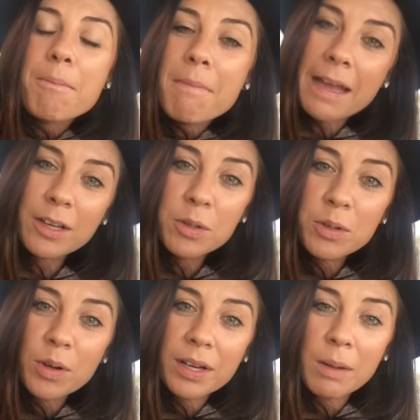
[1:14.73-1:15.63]
Make
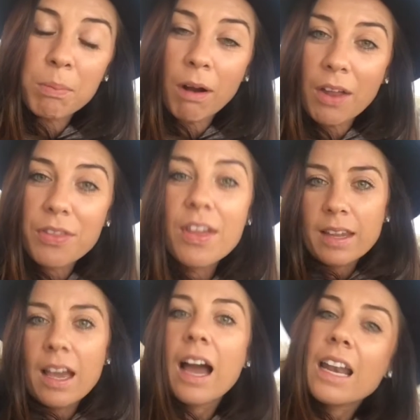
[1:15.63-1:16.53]
huku and a broth.
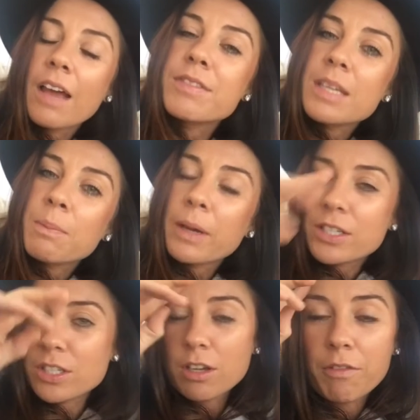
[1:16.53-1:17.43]
I love seeing
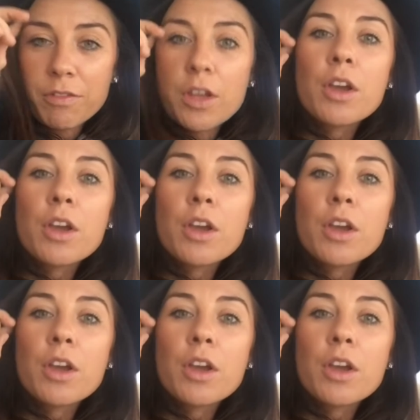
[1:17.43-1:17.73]
pictures of